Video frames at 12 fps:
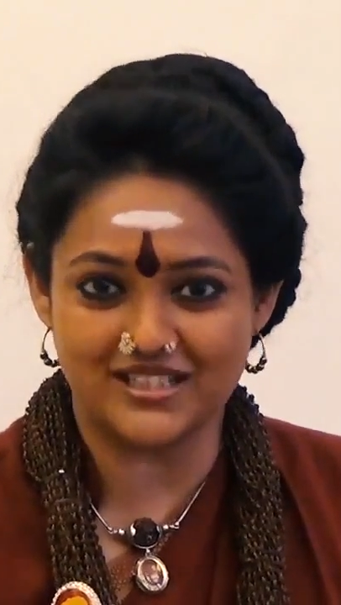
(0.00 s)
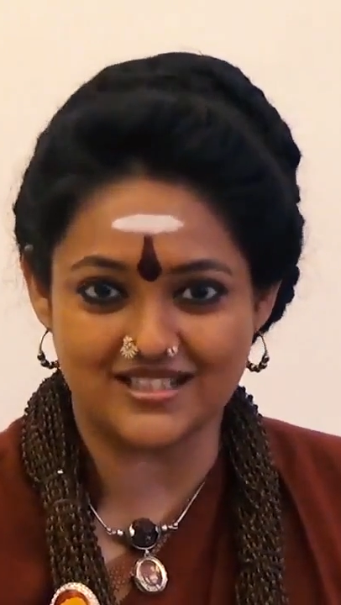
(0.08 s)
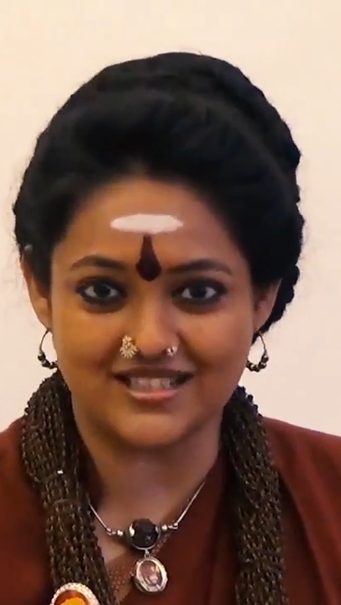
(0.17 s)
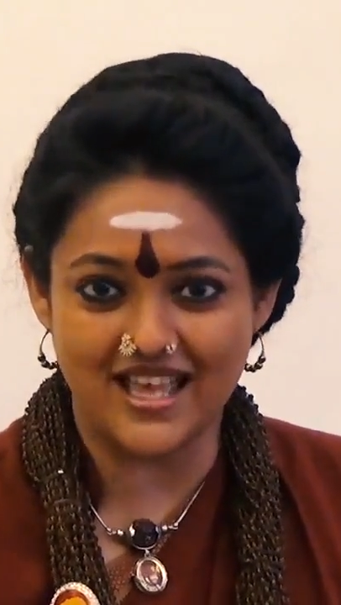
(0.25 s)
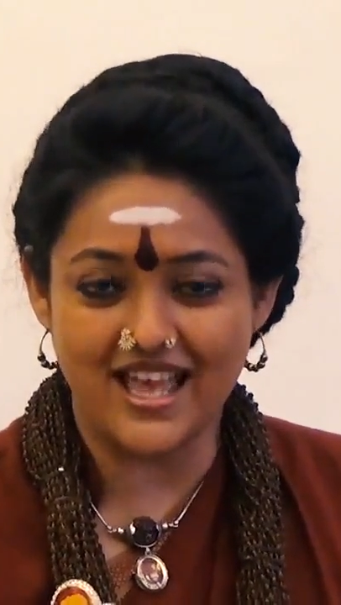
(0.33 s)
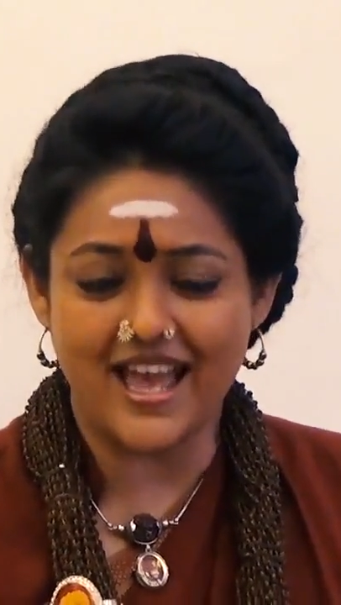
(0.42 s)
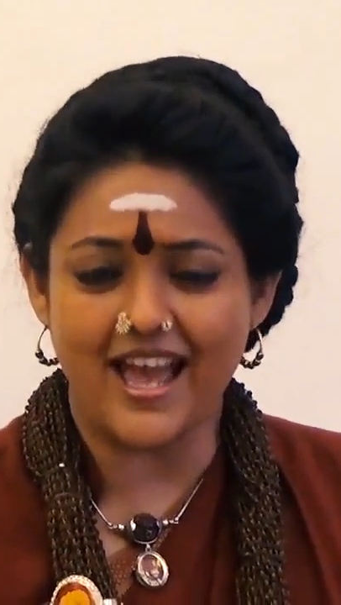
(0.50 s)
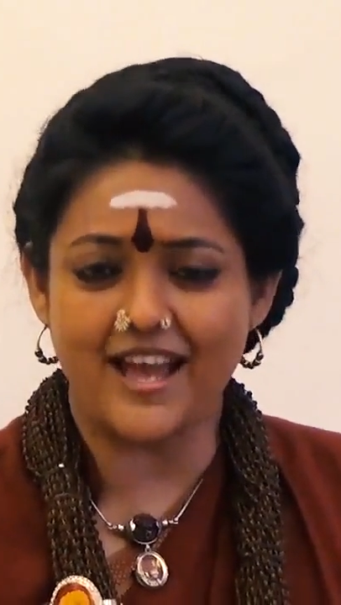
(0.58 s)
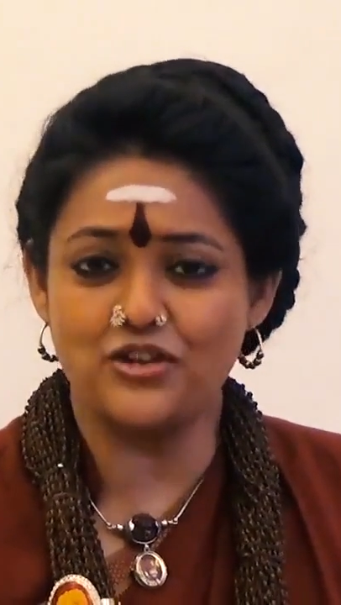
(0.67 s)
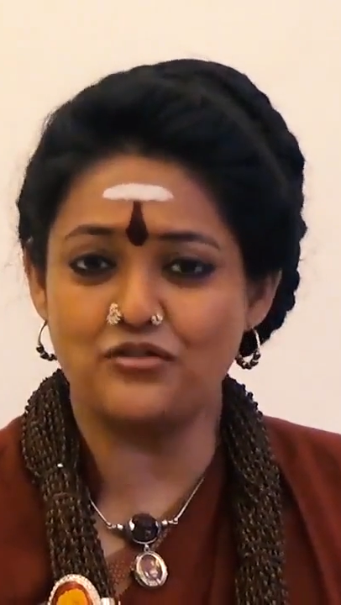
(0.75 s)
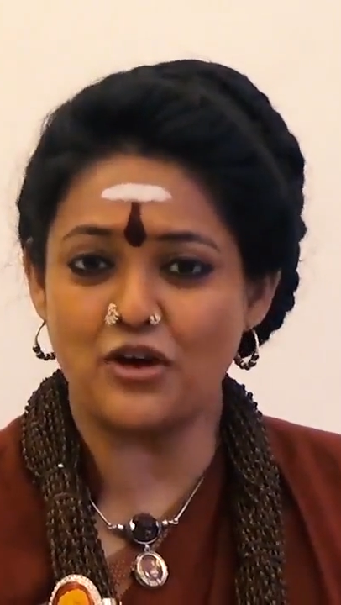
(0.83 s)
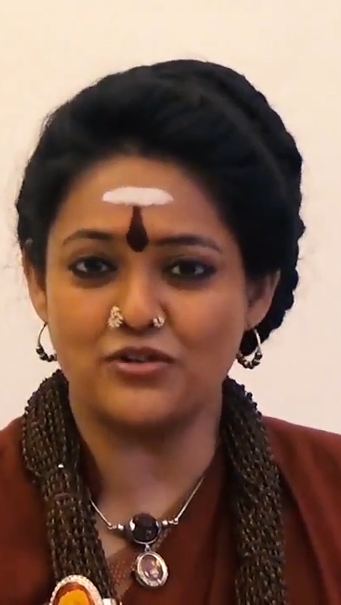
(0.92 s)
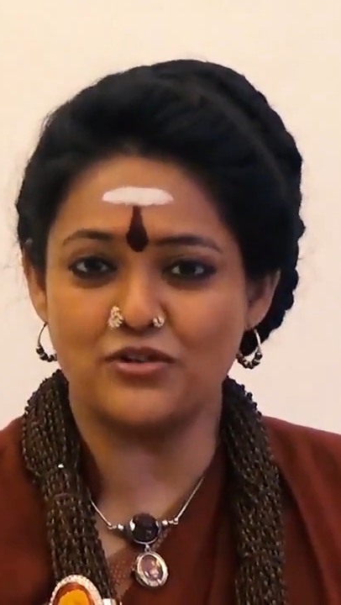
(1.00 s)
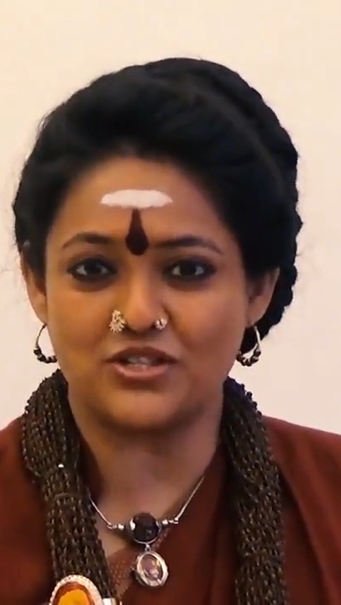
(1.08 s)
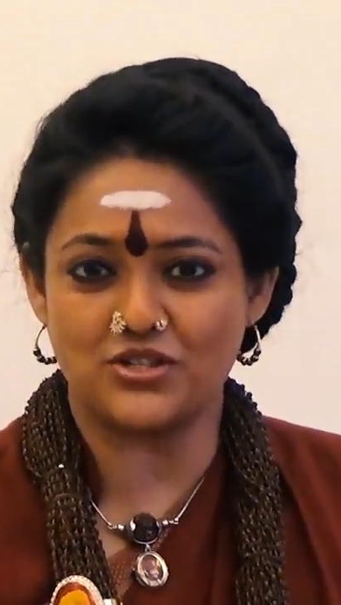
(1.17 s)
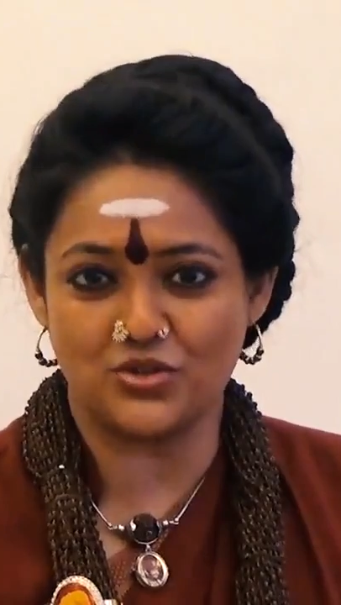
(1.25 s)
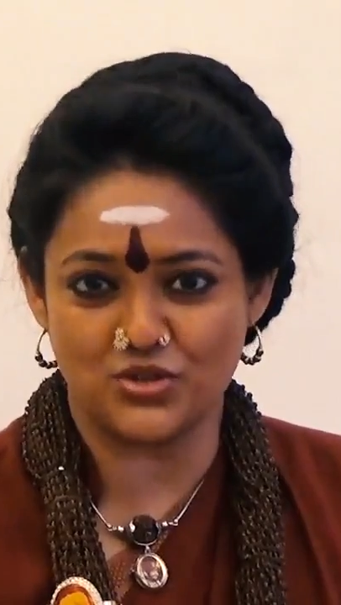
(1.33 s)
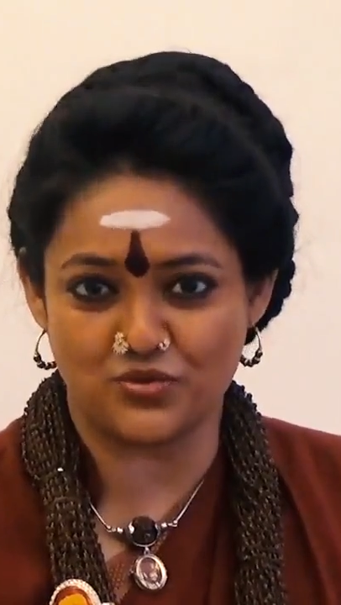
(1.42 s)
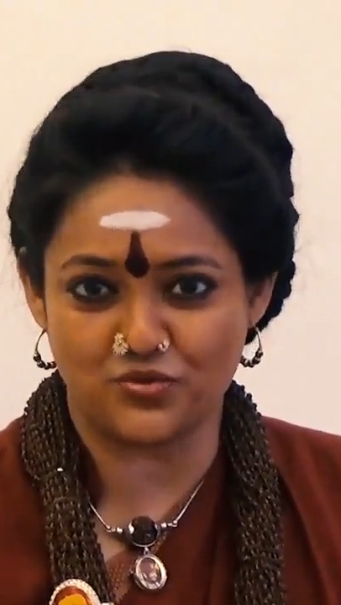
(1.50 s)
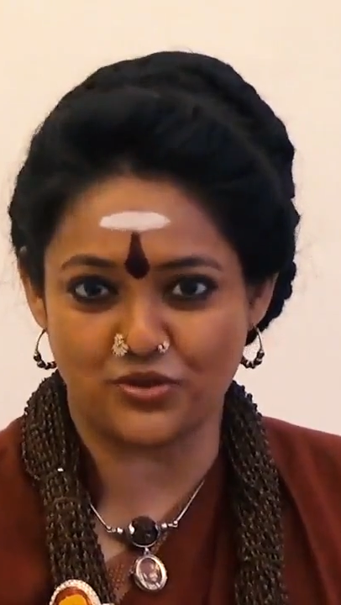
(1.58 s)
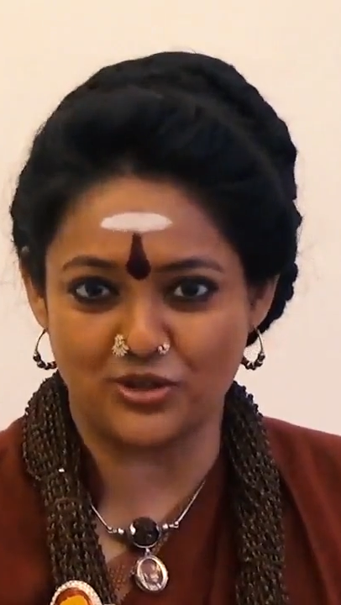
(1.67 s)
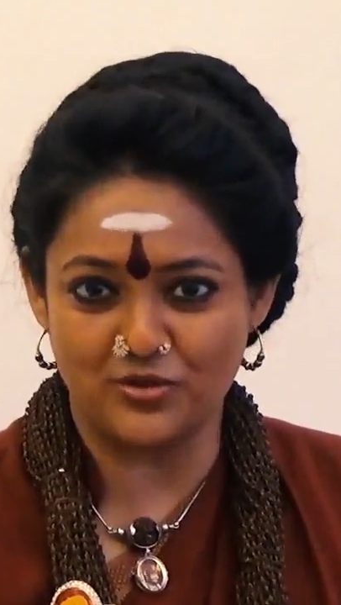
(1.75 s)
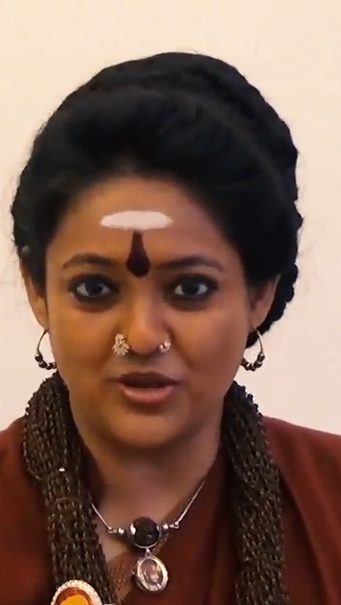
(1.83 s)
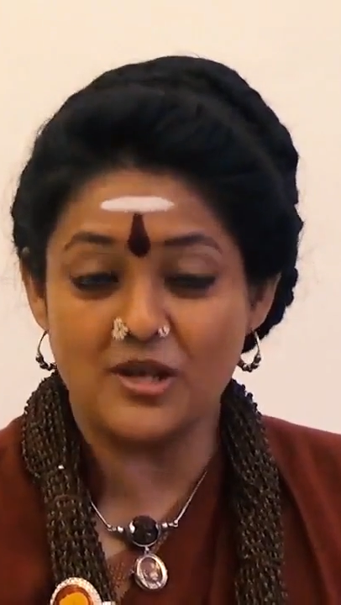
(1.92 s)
this and you found this useful,